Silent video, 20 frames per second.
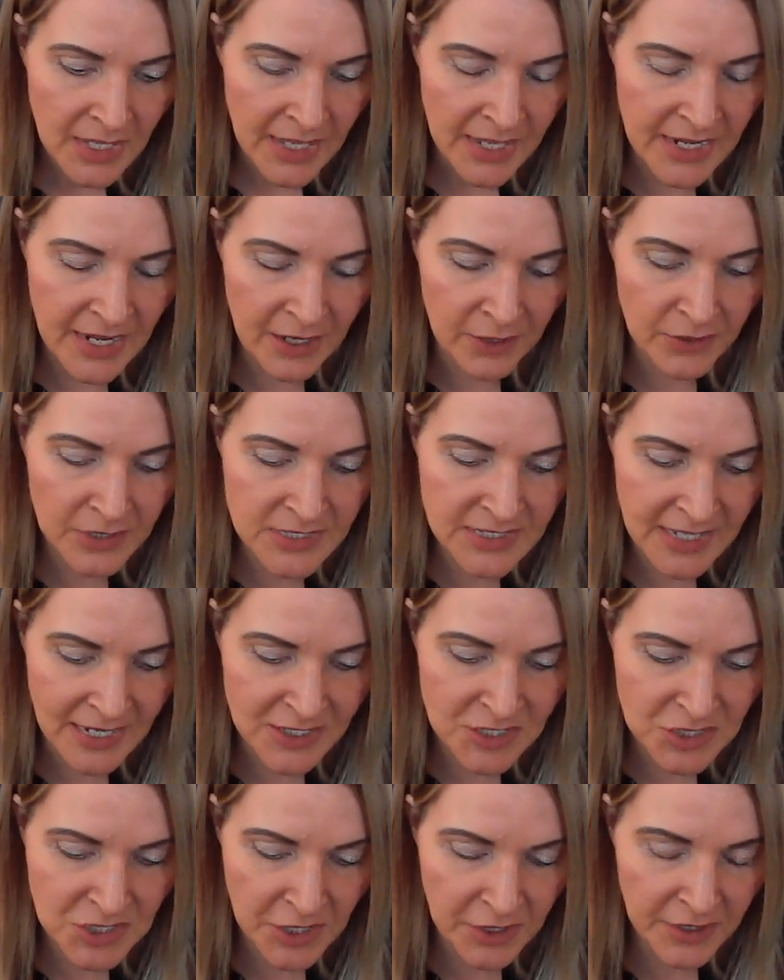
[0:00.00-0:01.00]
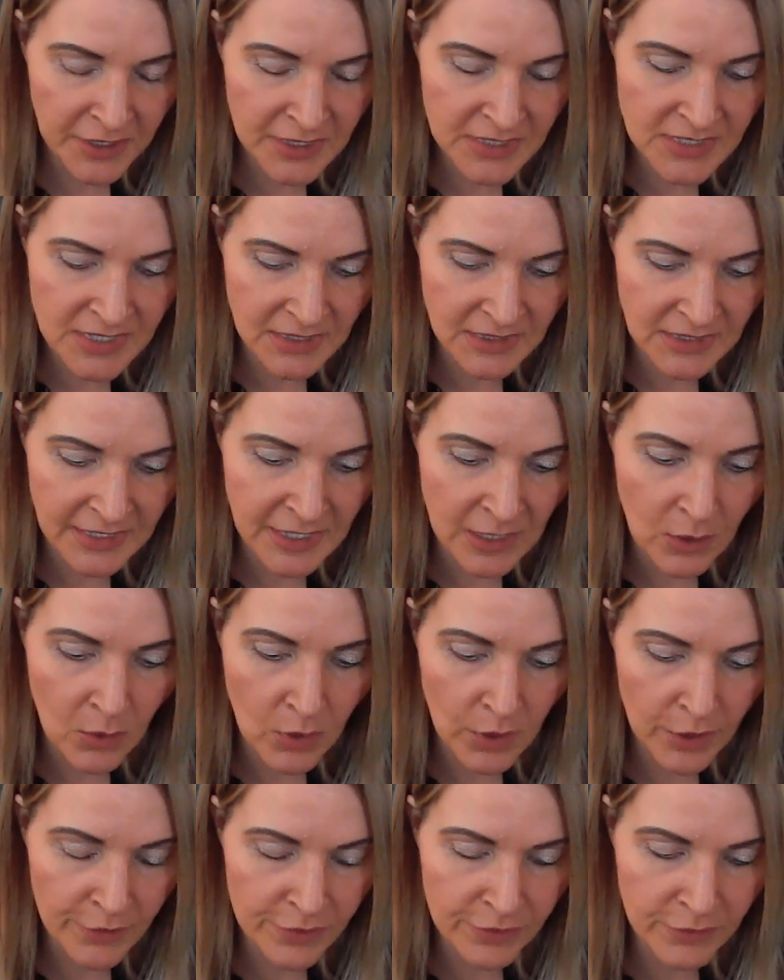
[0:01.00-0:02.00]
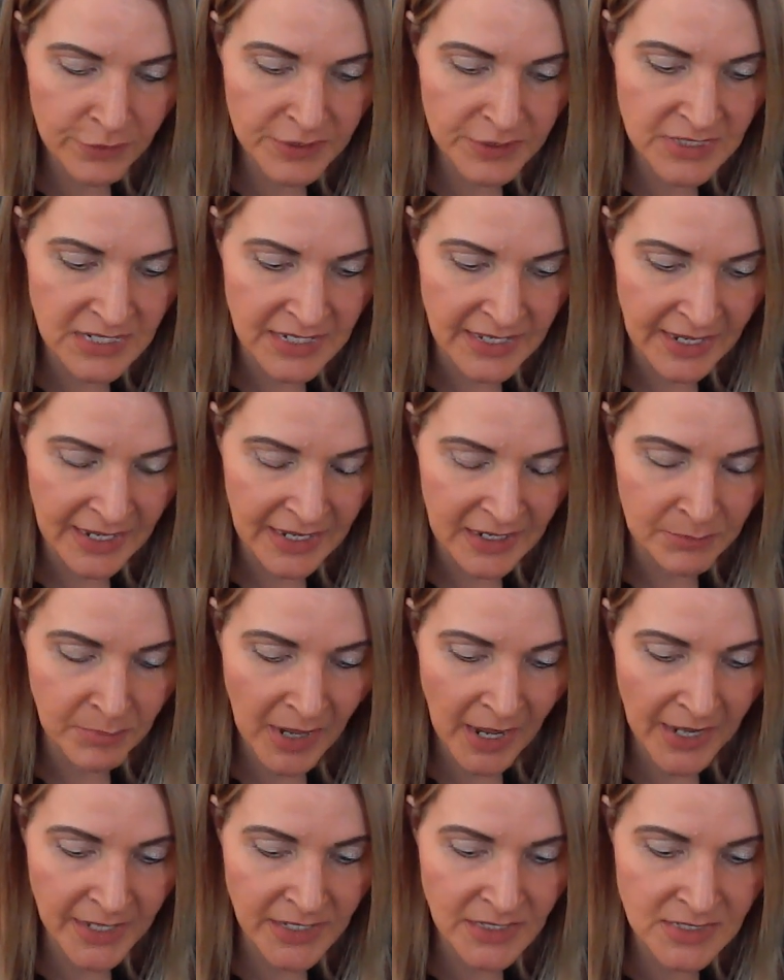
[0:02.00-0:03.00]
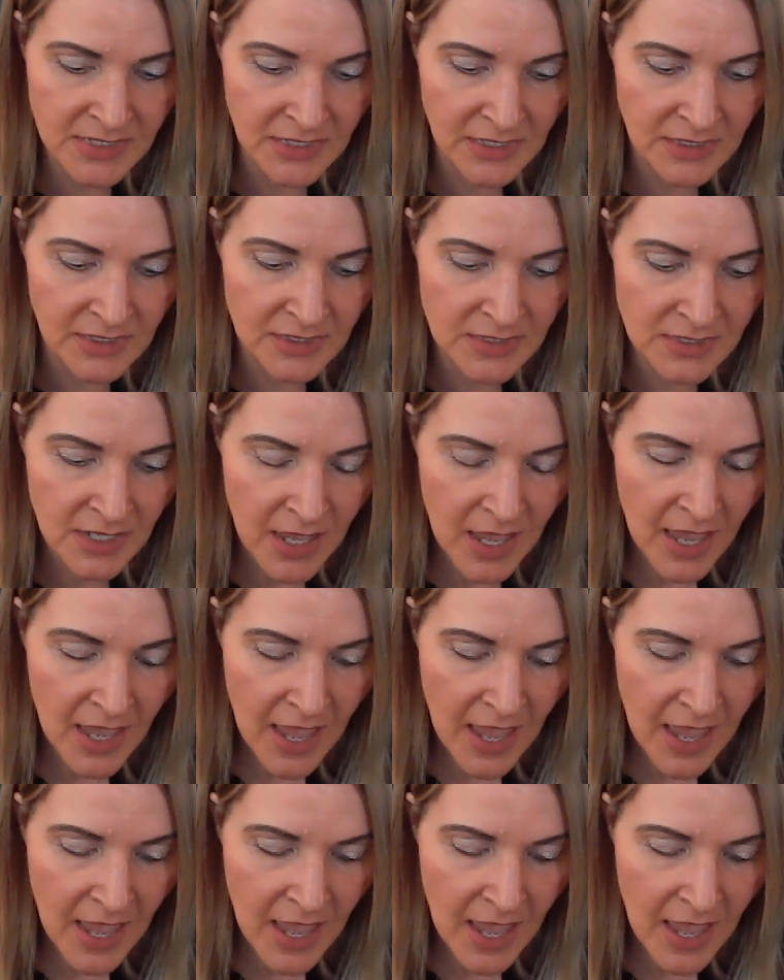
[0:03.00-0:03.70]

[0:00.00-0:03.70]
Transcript: an Aries, Sagittarius, Leo, or third decan Pisces